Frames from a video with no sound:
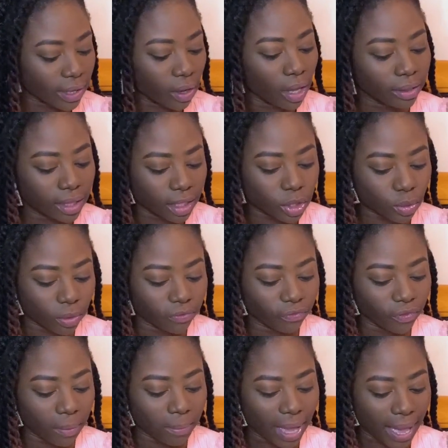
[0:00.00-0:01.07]
I got this one
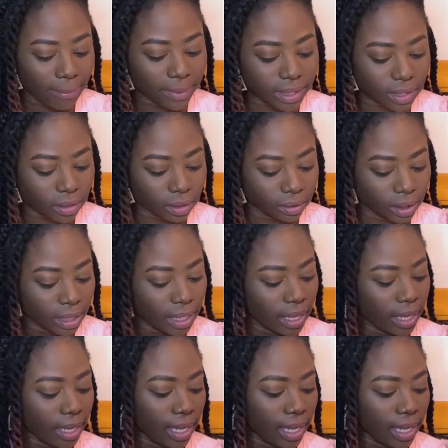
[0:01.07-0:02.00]
from Amazon.